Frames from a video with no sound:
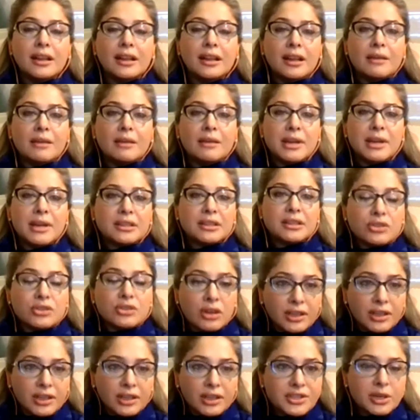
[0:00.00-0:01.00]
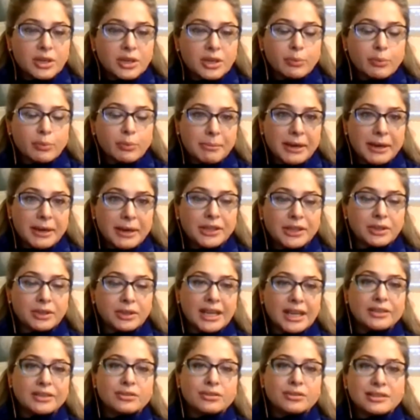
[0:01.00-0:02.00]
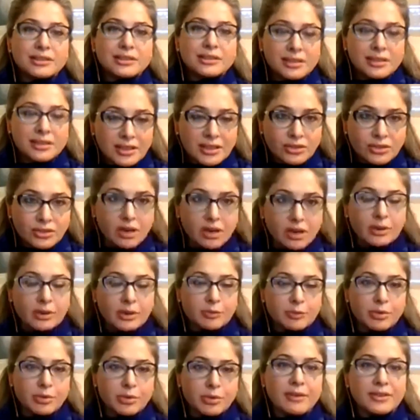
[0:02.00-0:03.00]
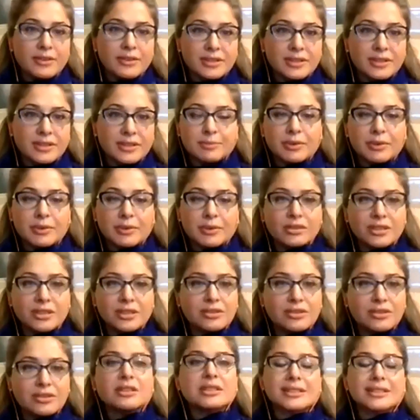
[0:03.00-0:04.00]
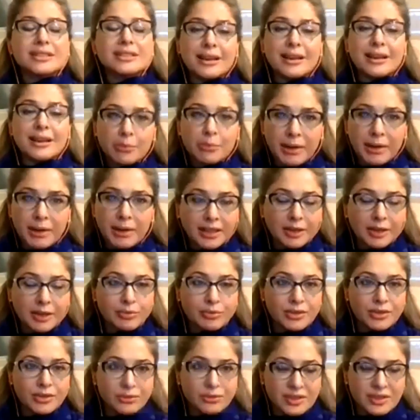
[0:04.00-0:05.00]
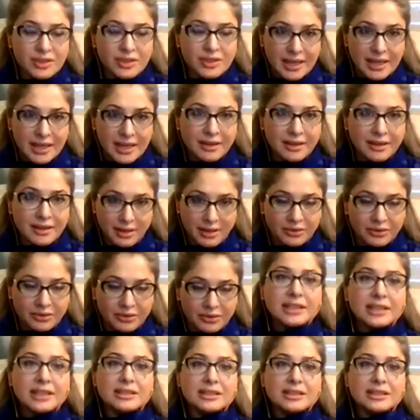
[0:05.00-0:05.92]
a methodology whereby you can actually sit and talk to the provinces, because it's not Islamabad that produces anything, right?